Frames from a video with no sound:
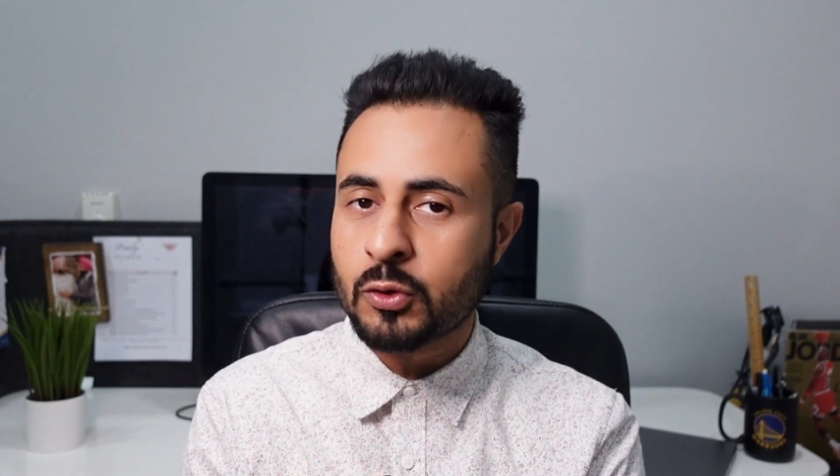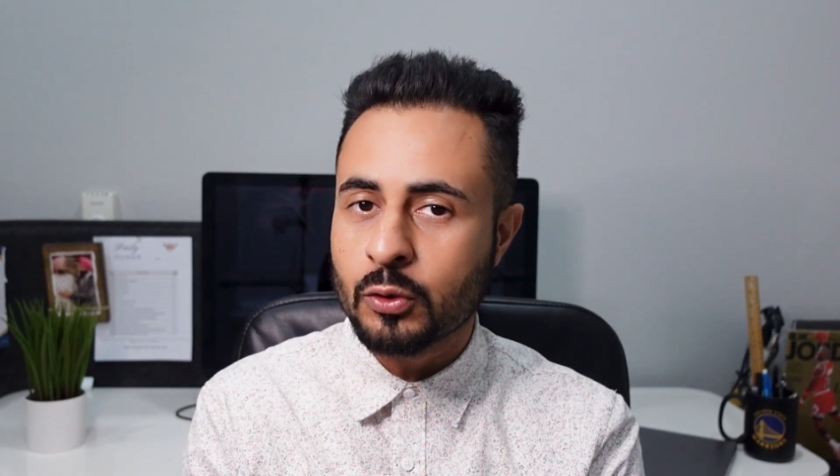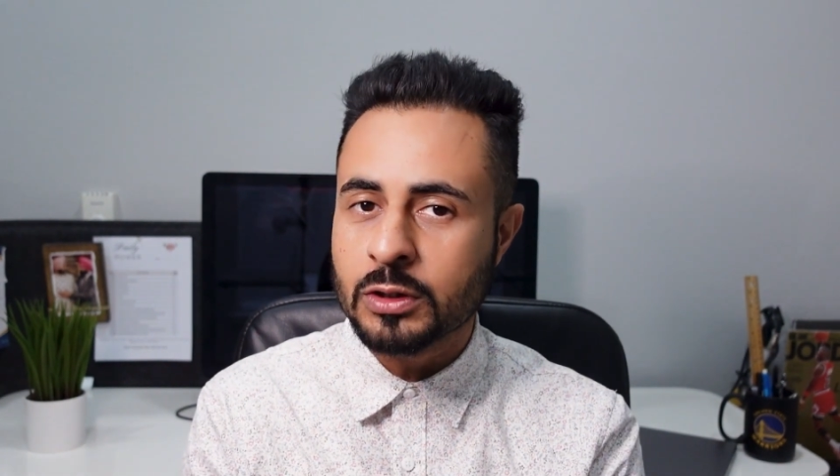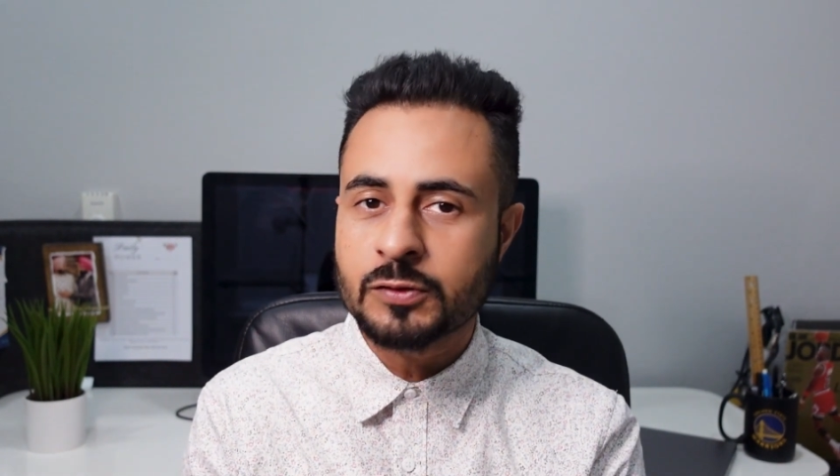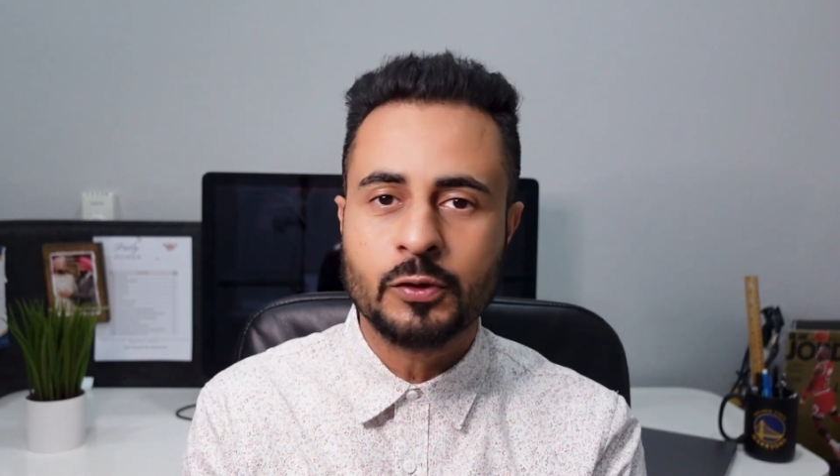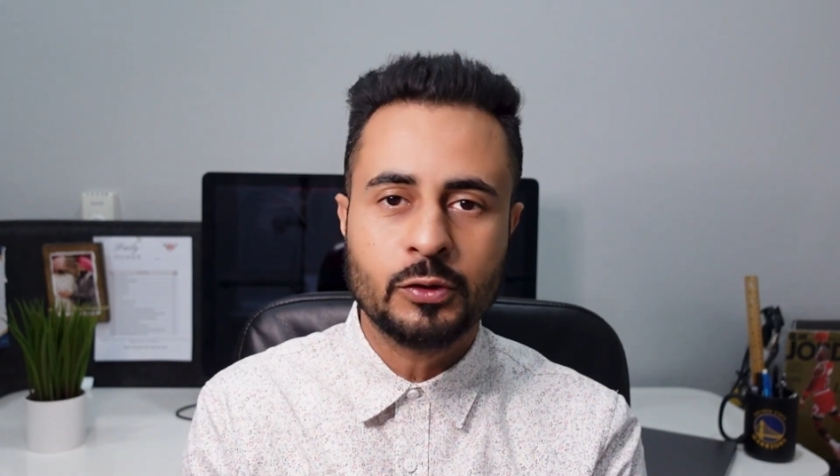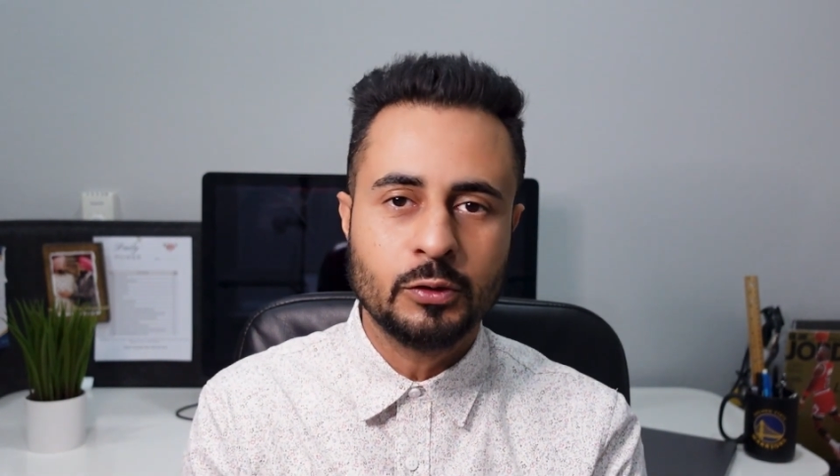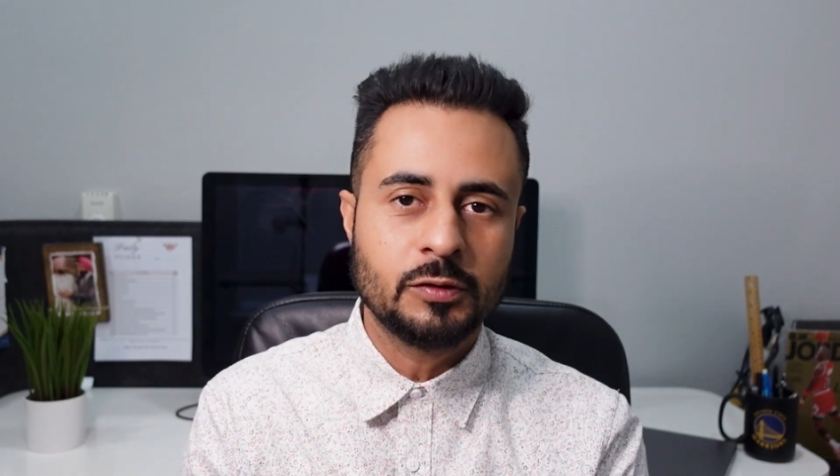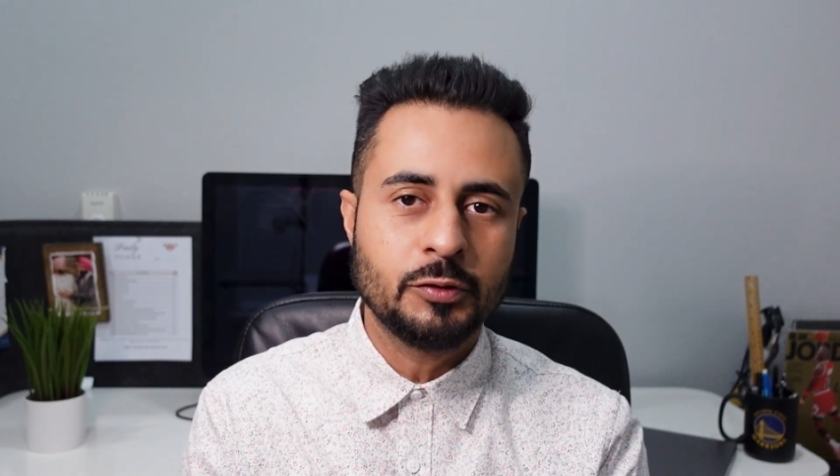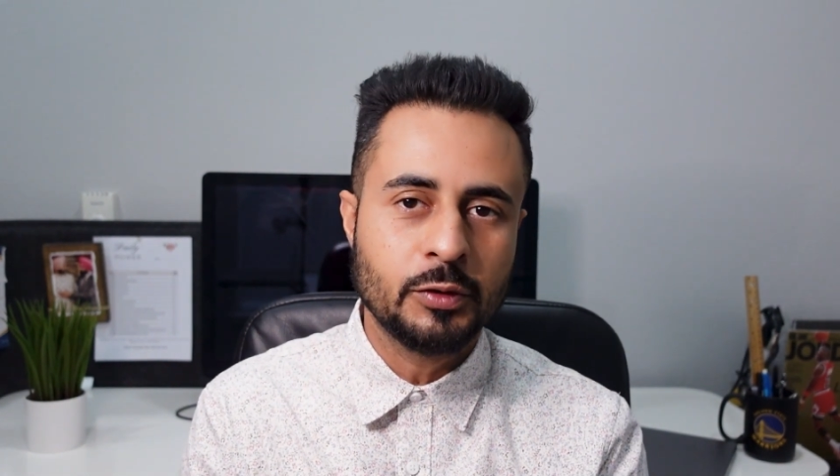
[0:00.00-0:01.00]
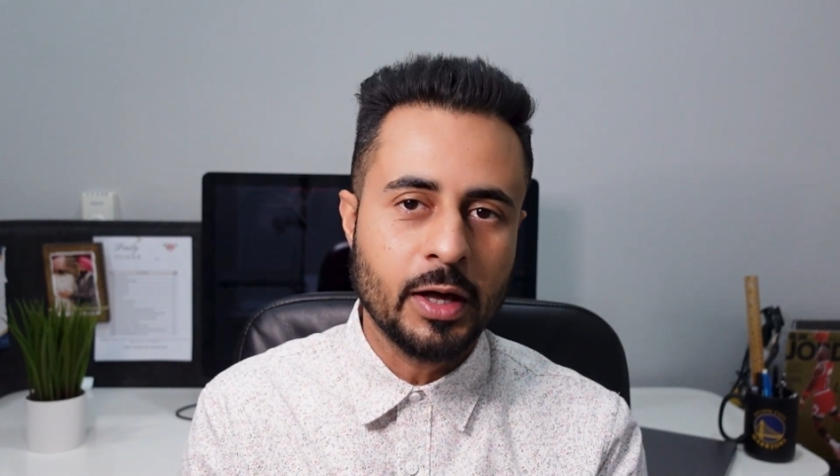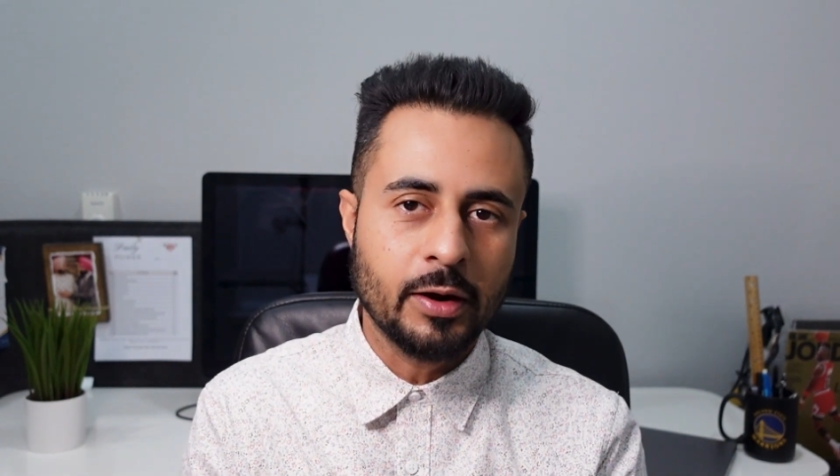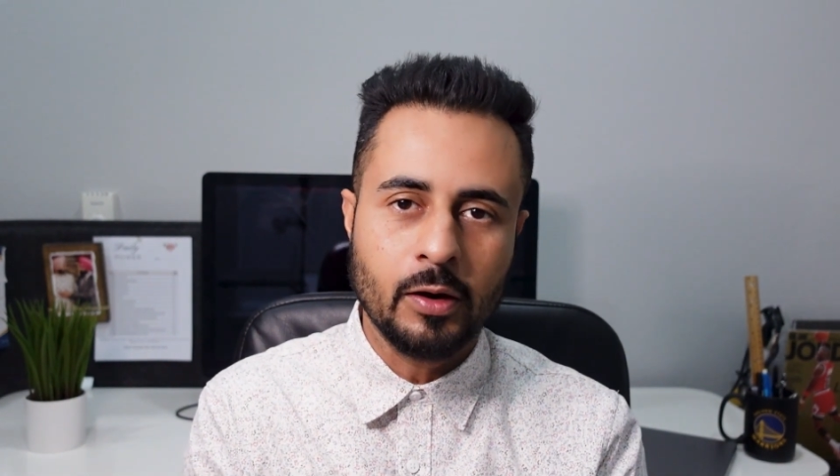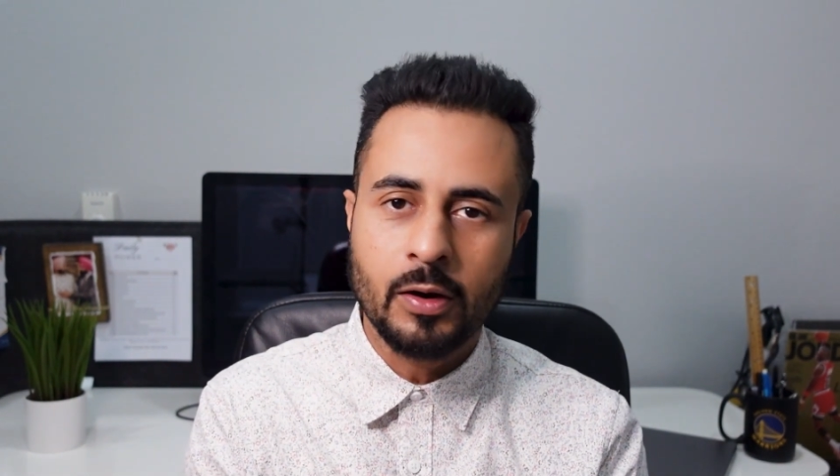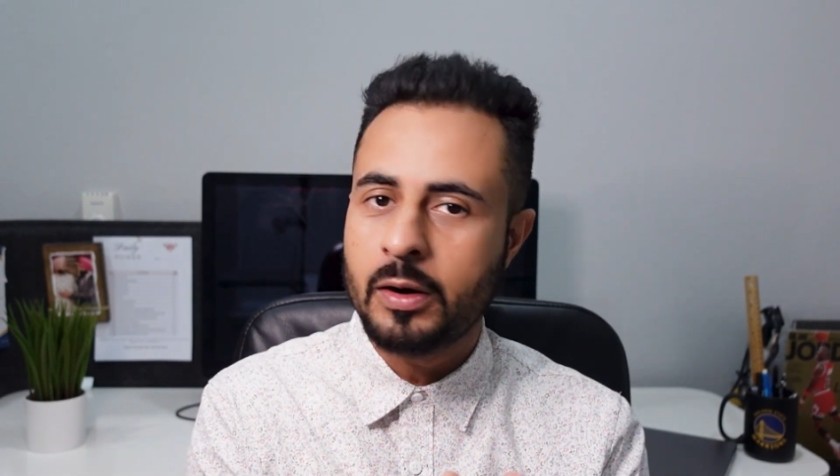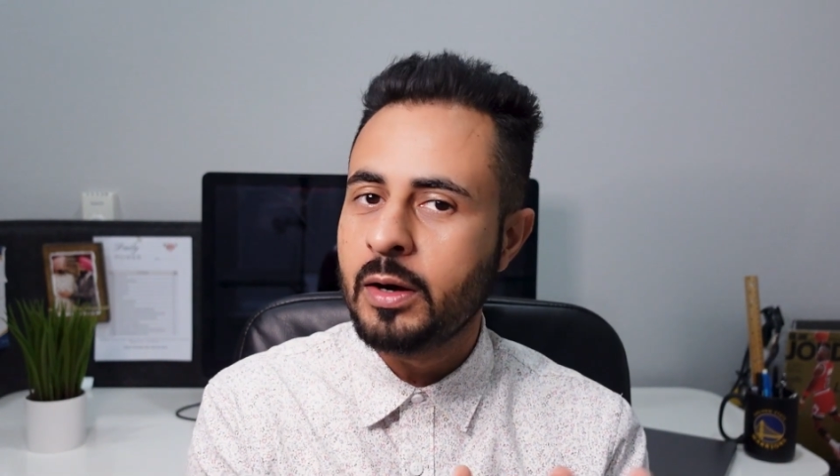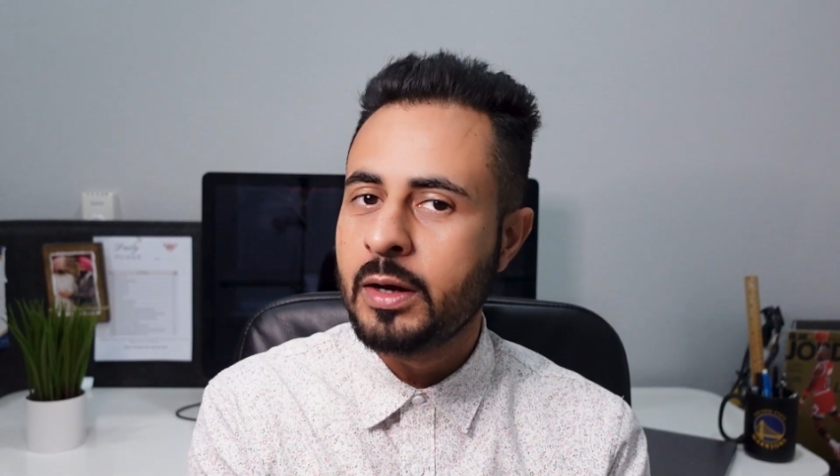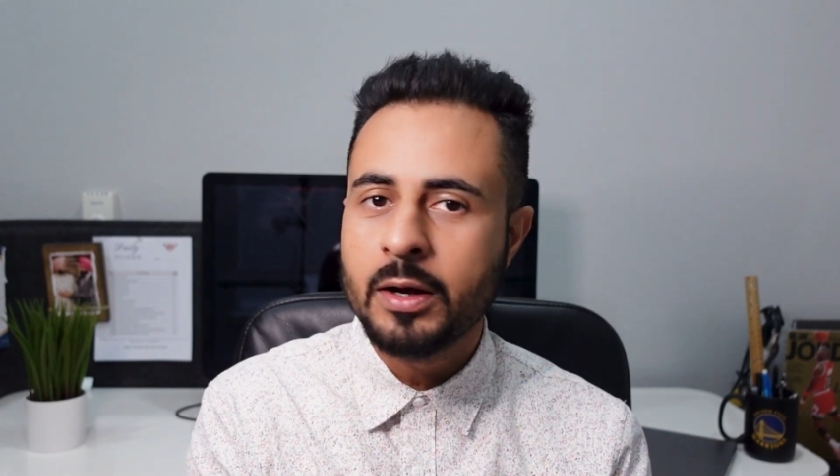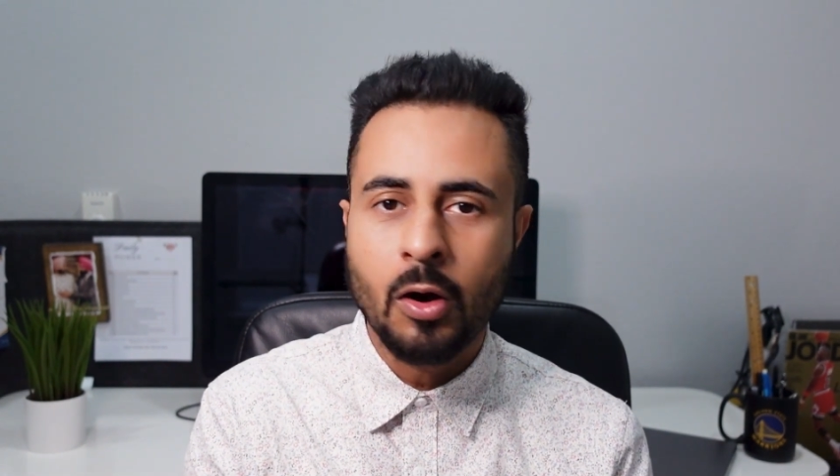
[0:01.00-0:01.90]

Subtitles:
course for those of you that are